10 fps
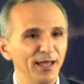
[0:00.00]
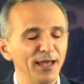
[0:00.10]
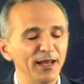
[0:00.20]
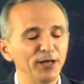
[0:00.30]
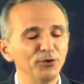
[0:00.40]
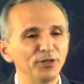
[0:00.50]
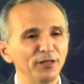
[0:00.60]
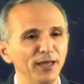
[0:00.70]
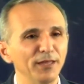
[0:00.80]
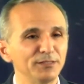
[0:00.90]
And I know
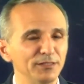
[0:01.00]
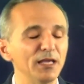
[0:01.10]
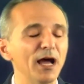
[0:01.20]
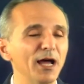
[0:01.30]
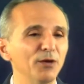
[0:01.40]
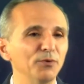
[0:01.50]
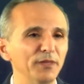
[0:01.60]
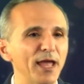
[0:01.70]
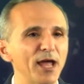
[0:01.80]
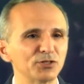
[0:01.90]
that NCI, when
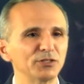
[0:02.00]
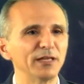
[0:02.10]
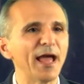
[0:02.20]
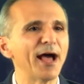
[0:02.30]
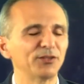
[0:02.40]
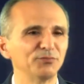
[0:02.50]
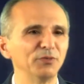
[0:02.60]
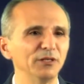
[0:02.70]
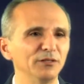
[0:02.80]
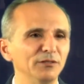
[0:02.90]
they actually asked
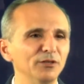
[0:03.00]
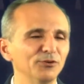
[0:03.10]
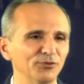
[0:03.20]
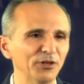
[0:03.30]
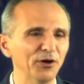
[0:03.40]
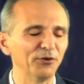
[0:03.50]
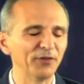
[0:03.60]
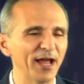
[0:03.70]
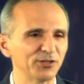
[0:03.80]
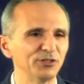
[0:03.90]
me years ago to
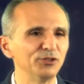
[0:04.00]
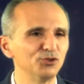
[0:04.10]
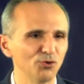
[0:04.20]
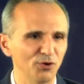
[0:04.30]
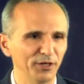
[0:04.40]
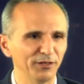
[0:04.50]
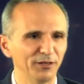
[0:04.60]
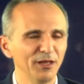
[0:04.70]
actually join,